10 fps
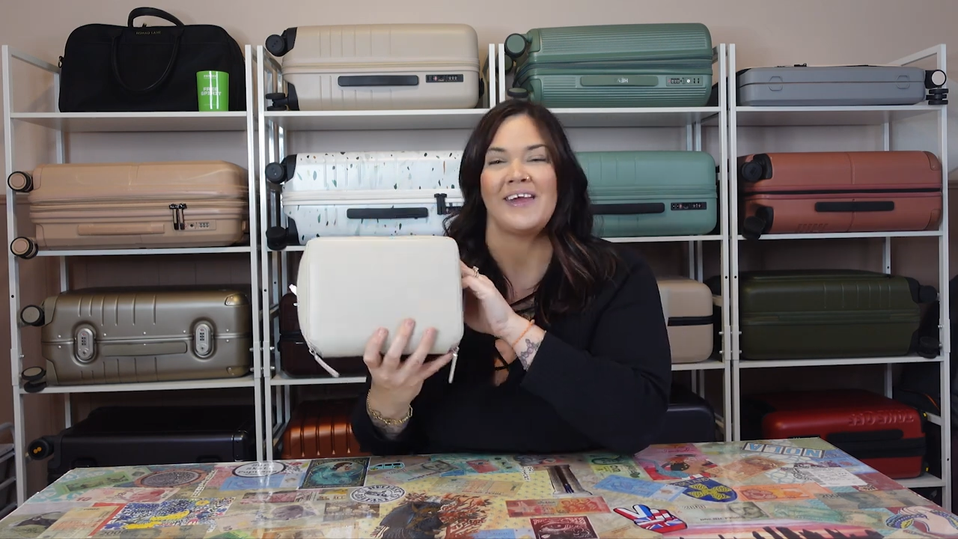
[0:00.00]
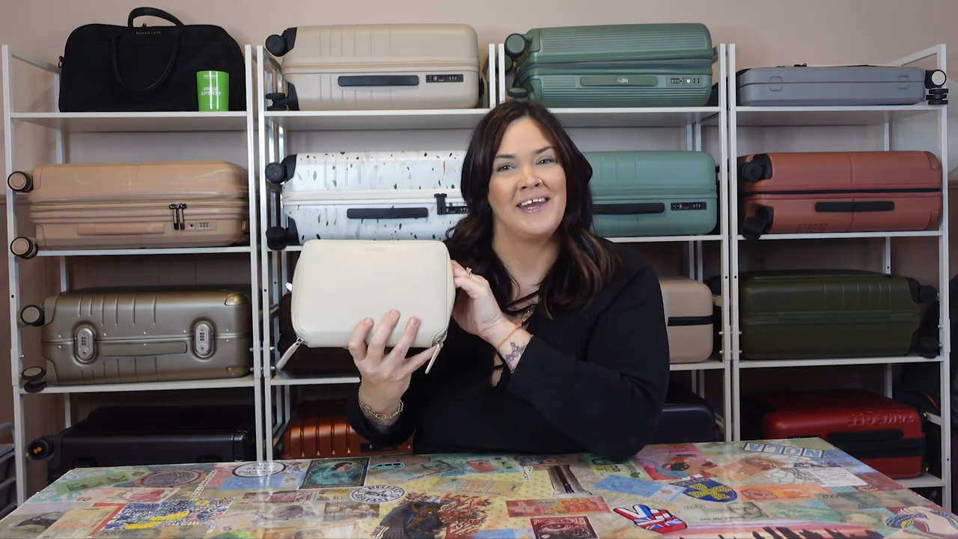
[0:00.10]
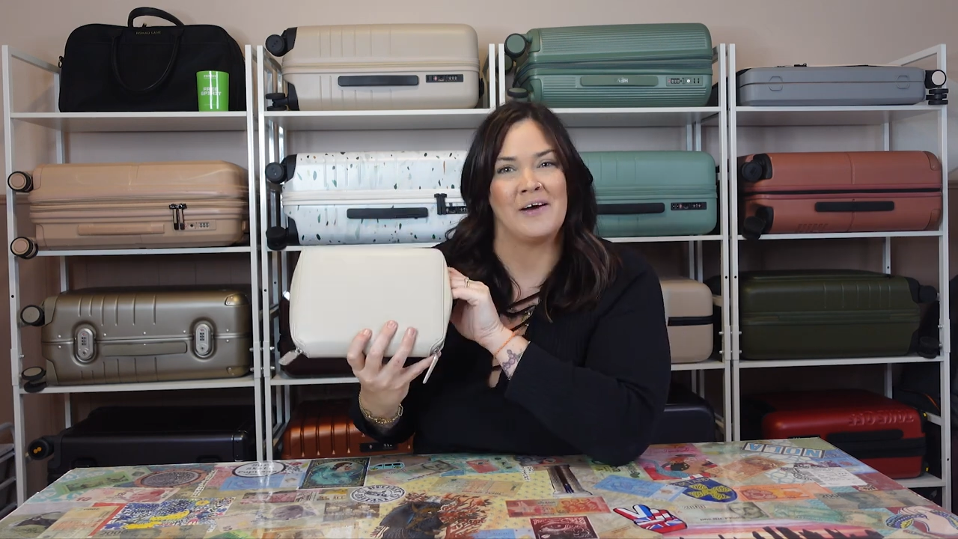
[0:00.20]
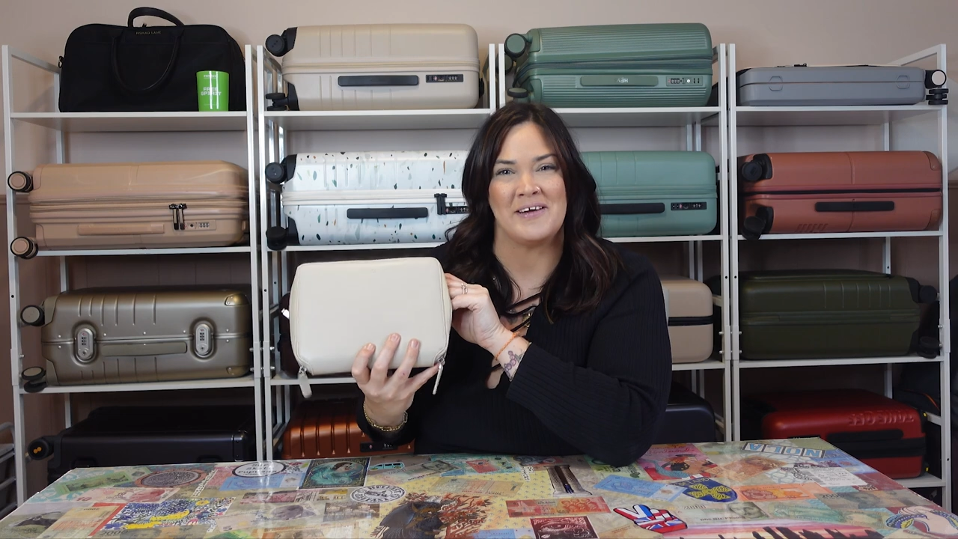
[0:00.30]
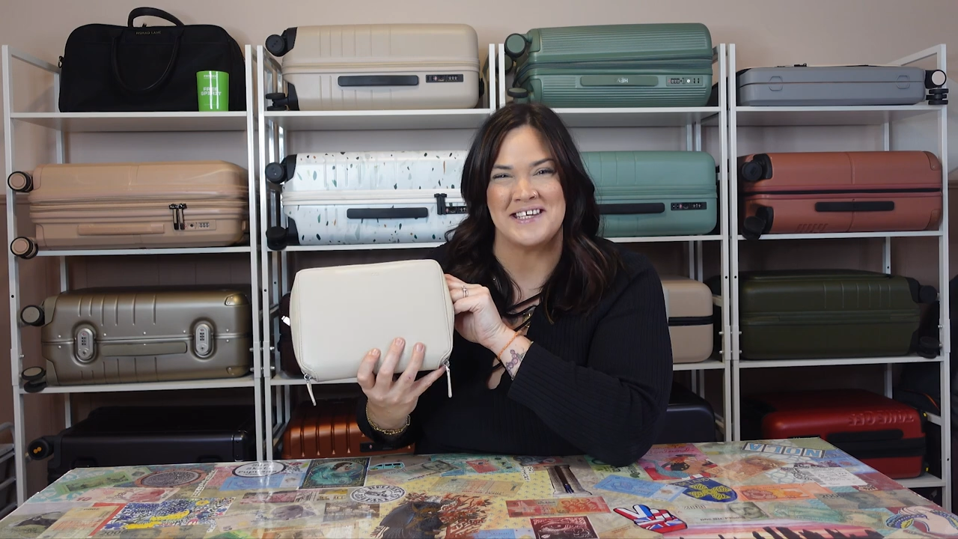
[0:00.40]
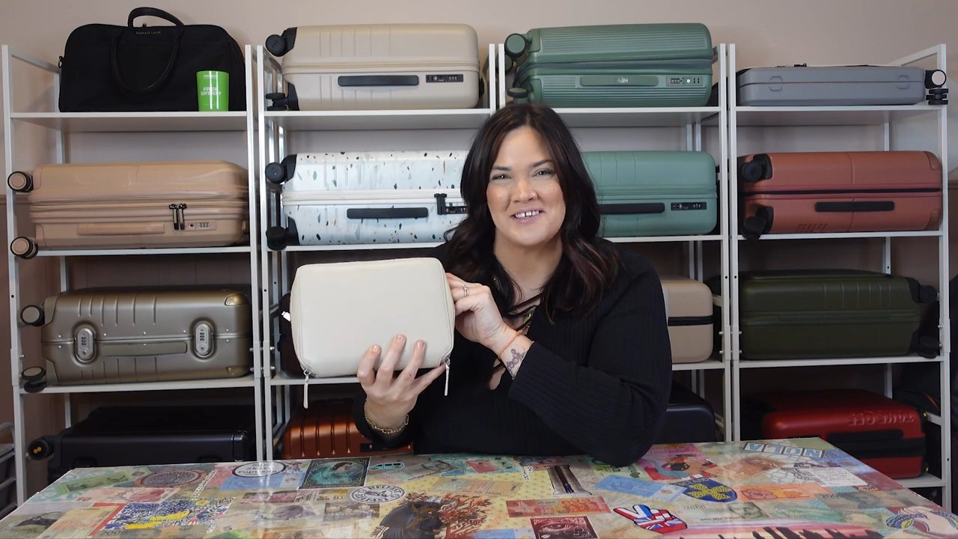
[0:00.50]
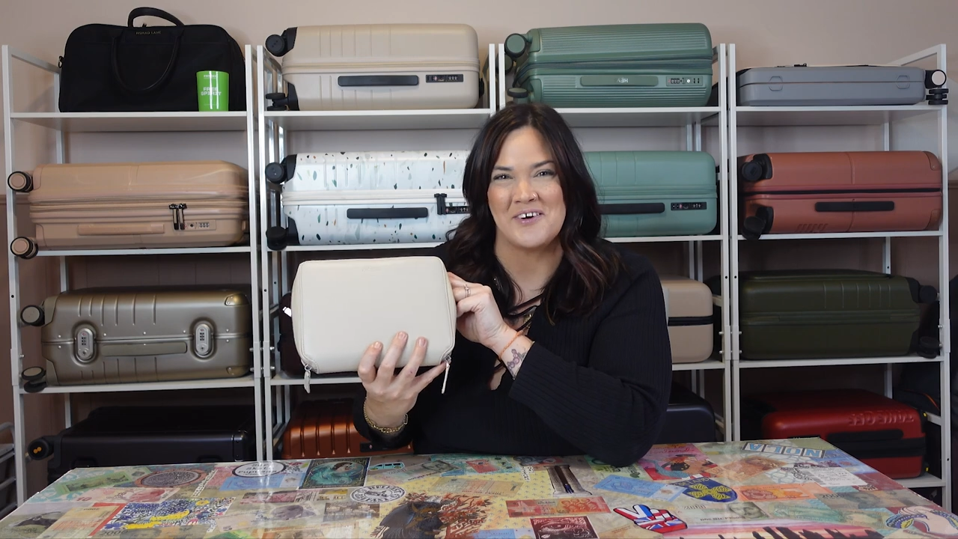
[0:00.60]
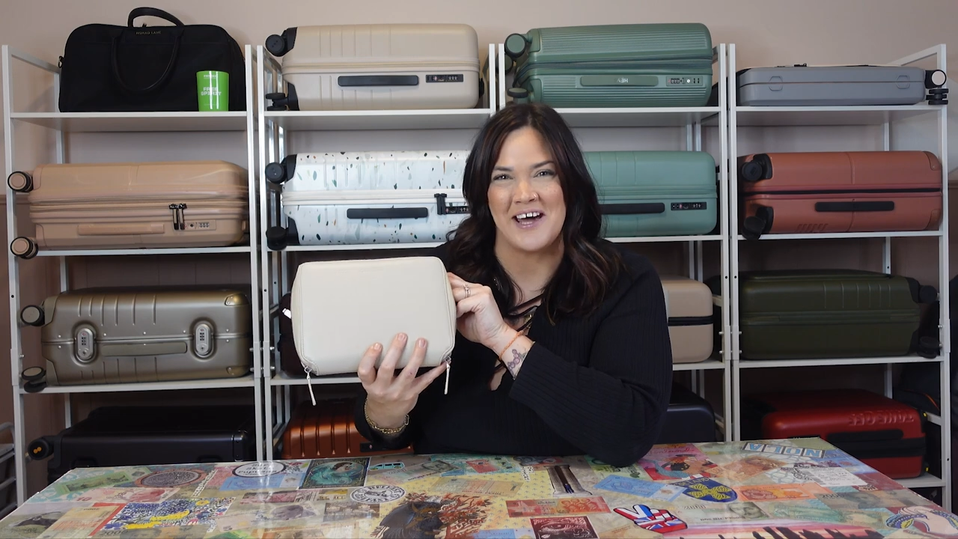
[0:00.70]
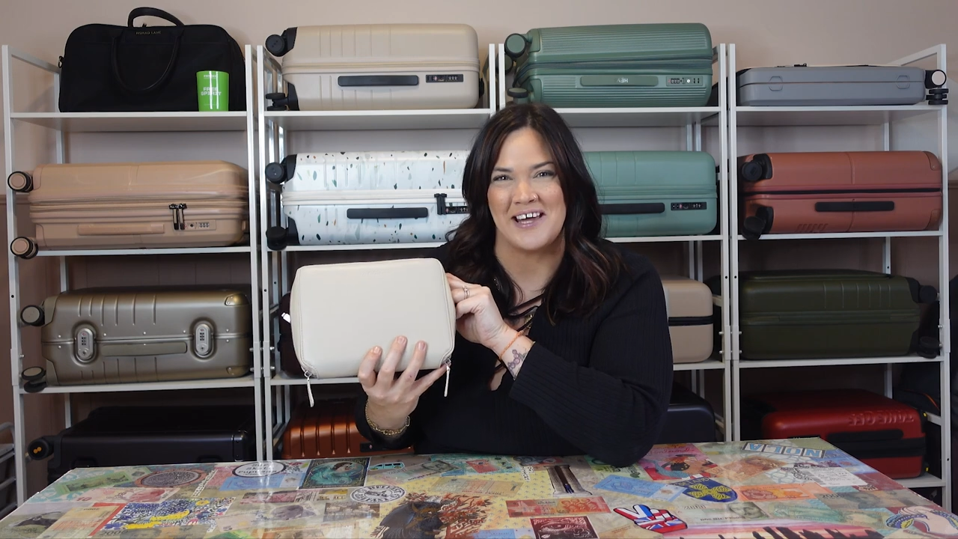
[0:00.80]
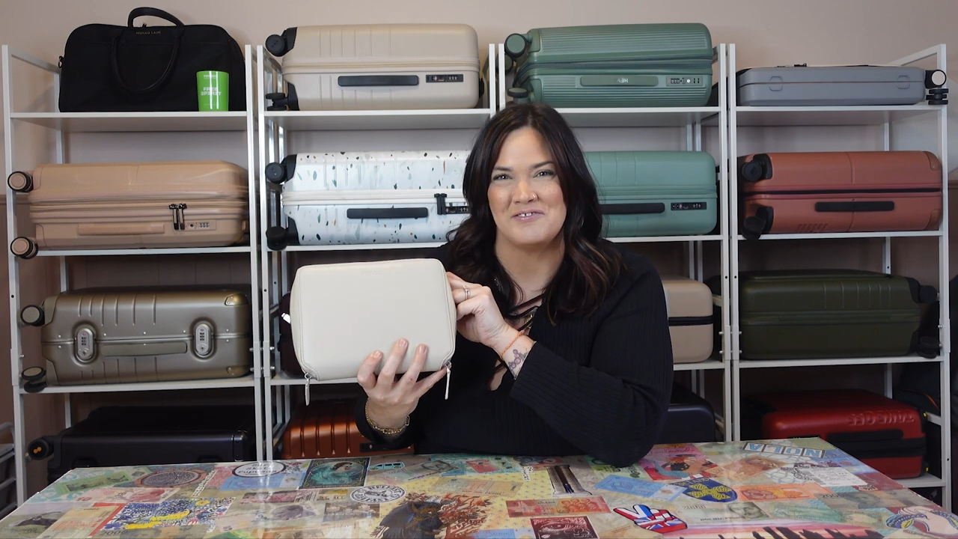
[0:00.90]
Now I did go
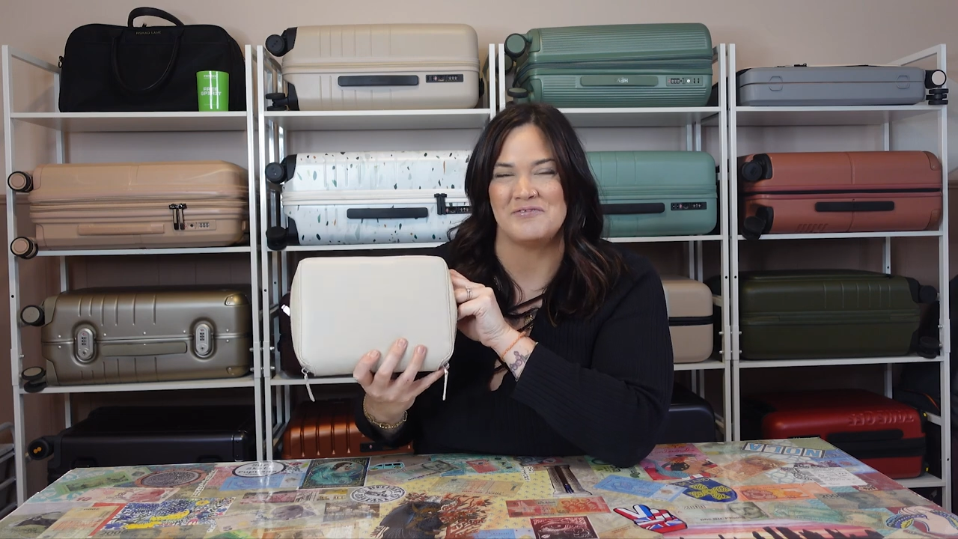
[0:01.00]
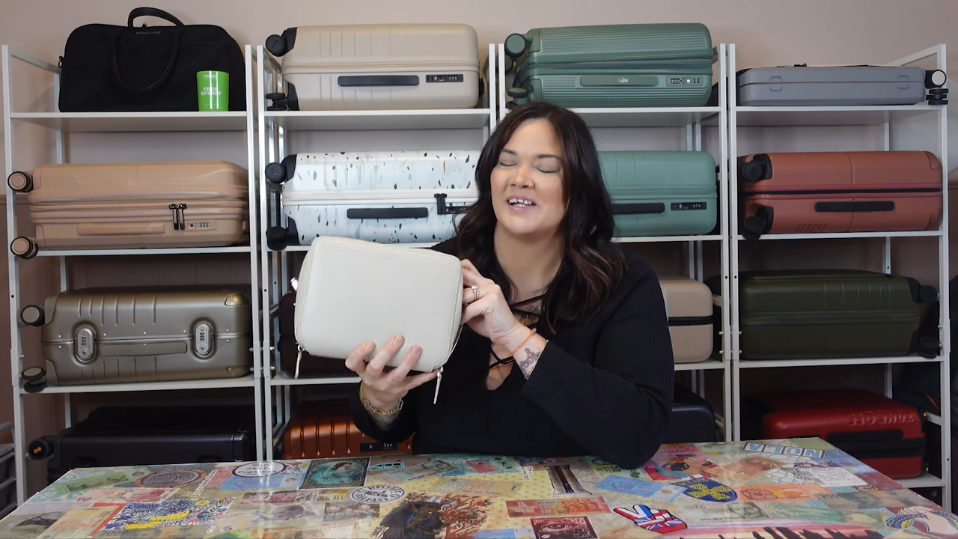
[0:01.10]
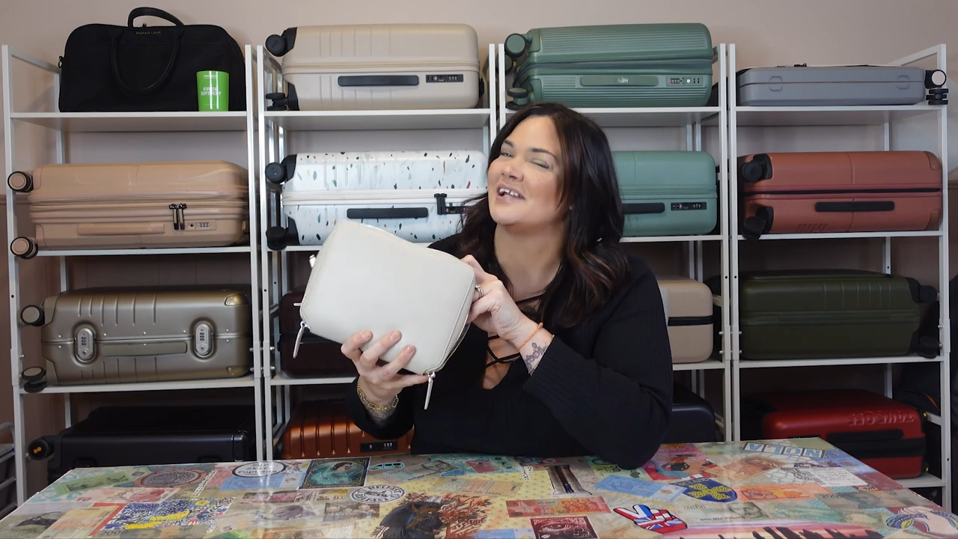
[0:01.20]
ahead and fill